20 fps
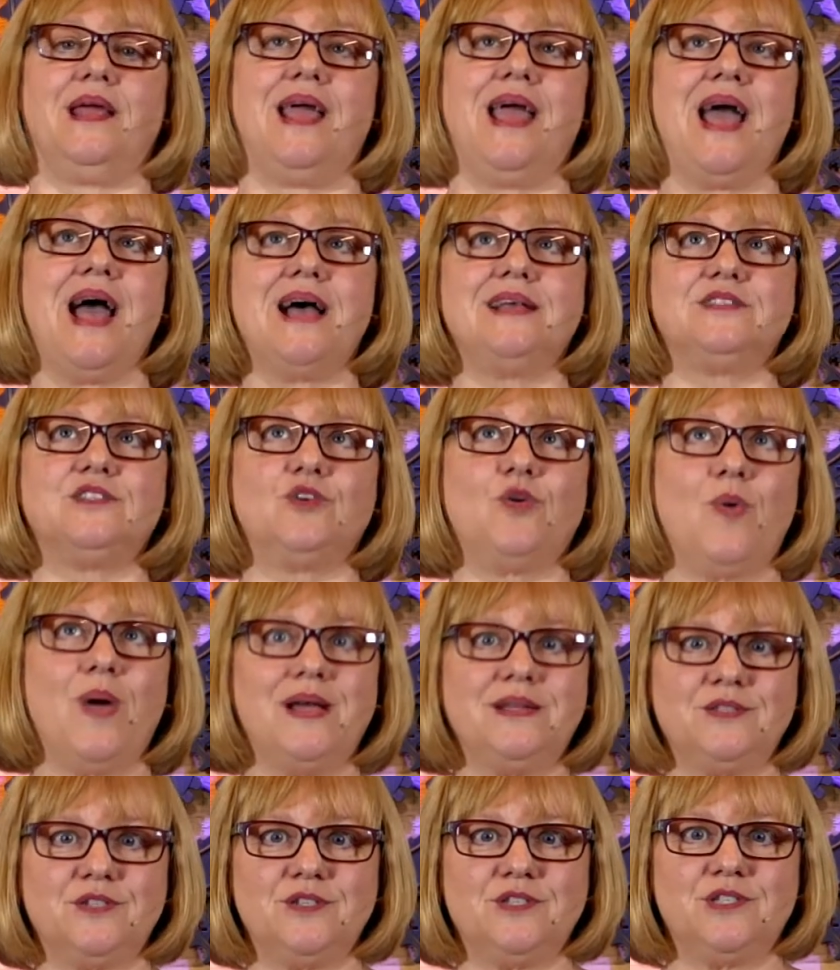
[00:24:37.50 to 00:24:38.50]
asks
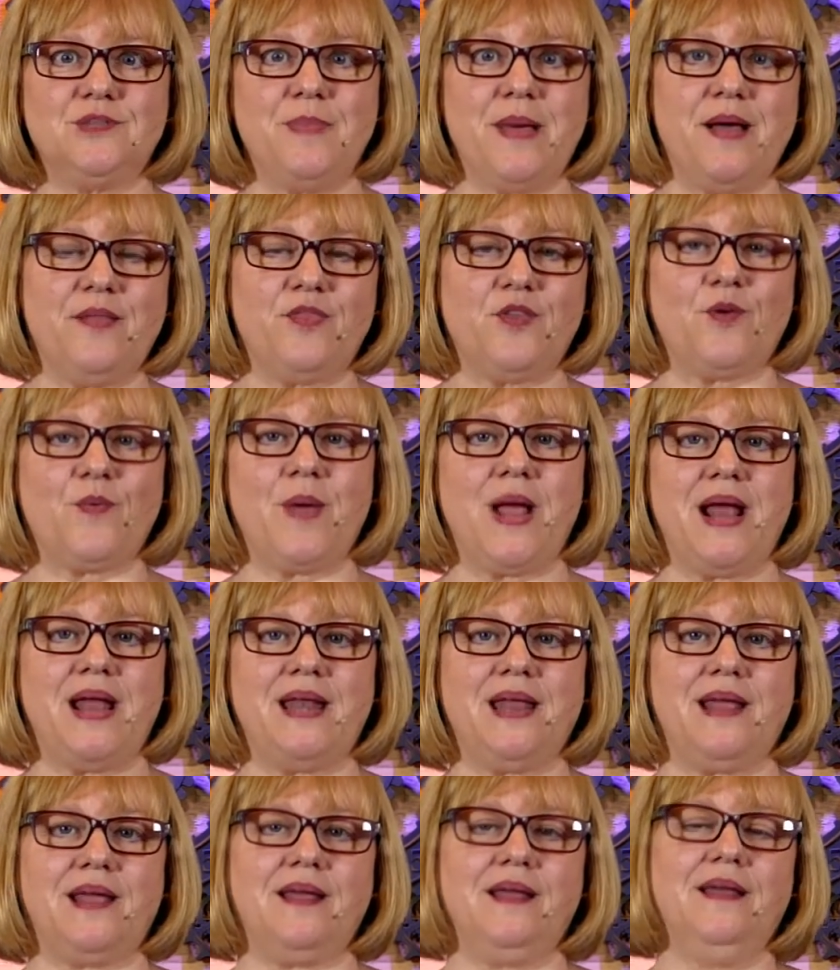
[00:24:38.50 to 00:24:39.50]
questions about their
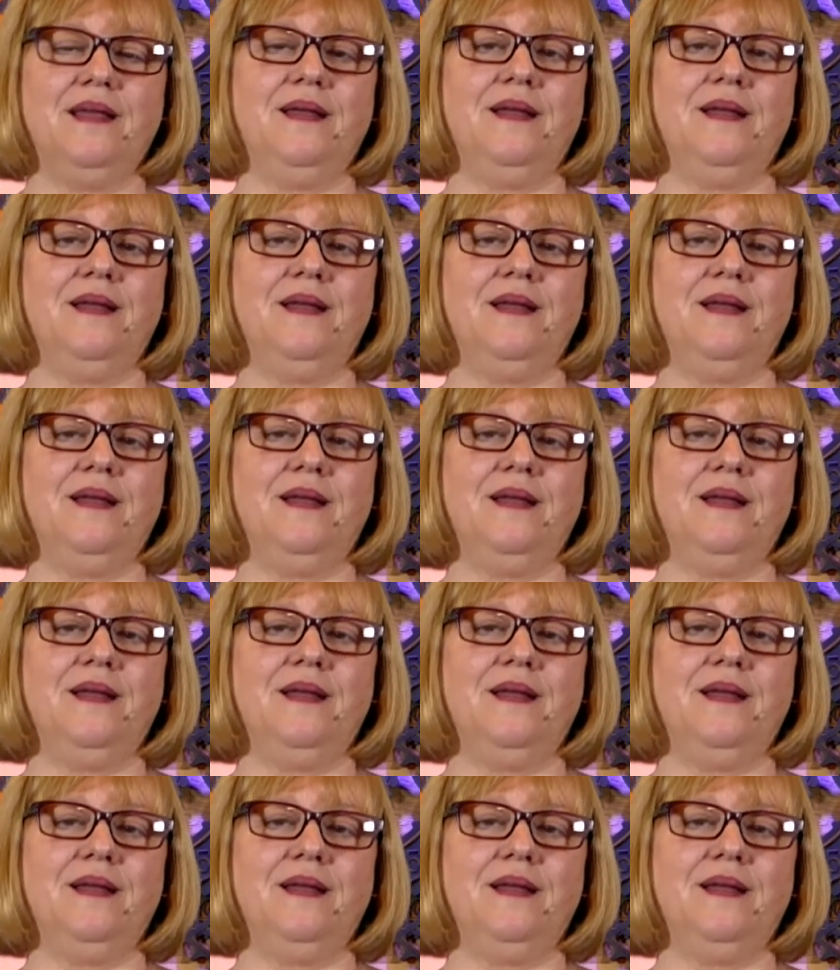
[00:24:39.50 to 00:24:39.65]
writing.